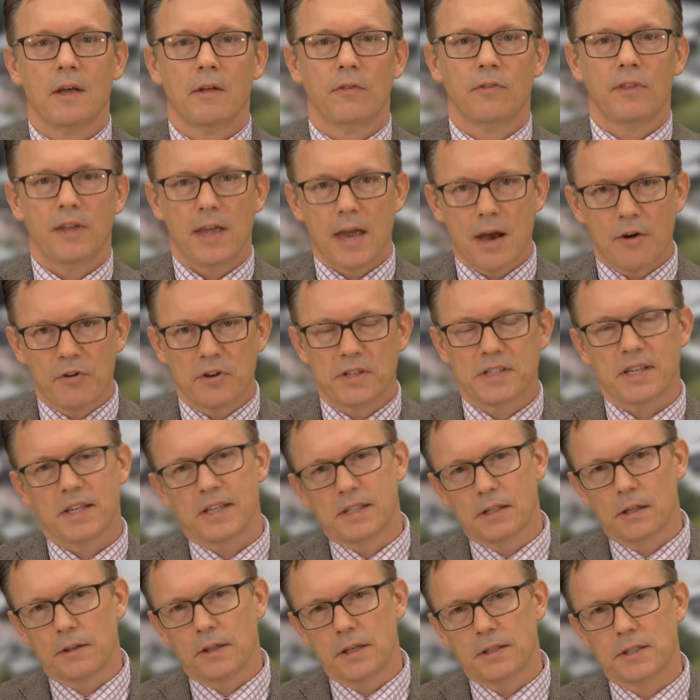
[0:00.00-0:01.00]
the areas they
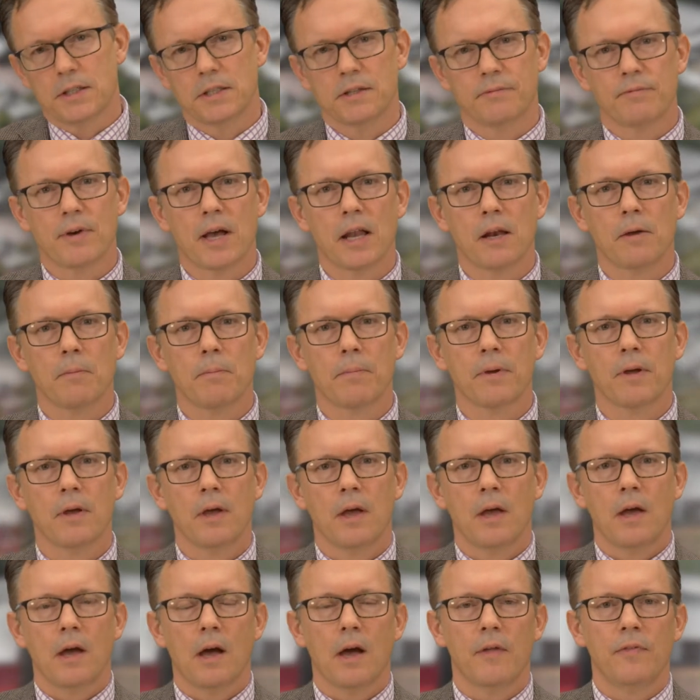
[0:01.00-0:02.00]
still need to develop,
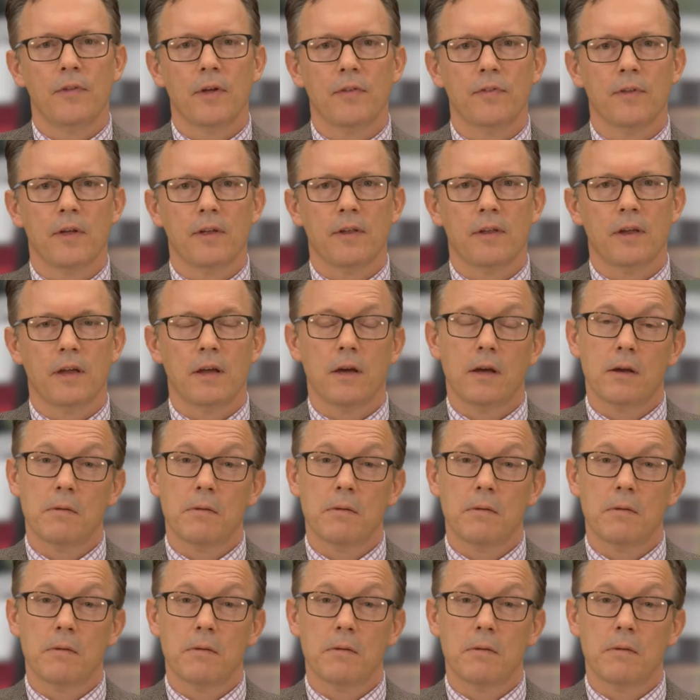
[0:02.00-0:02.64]
and that they